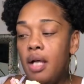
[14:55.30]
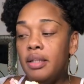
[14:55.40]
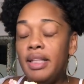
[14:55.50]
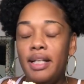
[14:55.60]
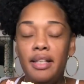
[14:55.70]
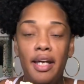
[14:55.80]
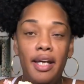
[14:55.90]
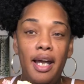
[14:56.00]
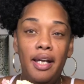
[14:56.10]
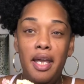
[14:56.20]
Second day
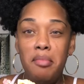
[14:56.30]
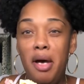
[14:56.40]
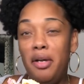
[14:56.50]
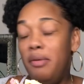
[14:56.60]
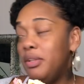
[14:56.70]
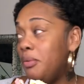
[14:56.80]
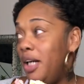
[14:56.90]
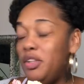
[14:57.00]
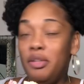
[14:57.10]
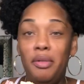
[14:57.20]
I came out, I was
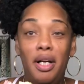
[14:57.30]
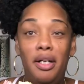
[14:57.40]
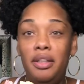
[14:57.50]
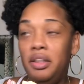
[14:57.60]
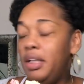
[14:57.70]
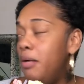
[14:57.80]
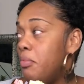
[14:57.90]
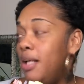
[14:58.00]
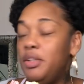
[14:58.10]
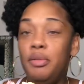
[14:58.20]
watching around. I just kept
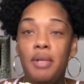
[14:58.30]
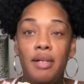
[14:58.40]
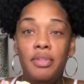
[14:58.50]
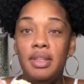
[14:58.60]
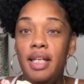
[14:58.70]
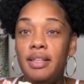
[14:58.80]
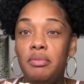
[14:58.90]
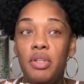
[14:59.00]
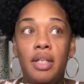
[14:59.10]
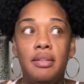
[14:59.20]
watching around just in case he would
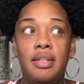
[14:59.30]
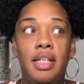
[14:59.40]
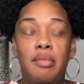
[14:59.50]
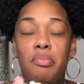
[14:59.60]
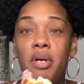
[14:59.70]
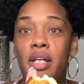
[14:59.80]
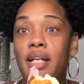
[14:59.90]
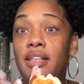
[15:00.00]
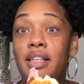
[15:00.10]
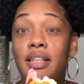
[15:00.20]
try to sneak in the parking lot
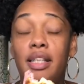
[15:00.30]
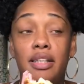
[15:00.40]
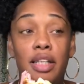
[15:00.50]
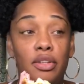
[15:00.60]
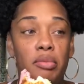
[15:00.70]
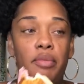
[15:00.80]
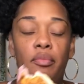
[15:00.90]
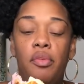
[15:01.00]
because he couldn't get in touch with me.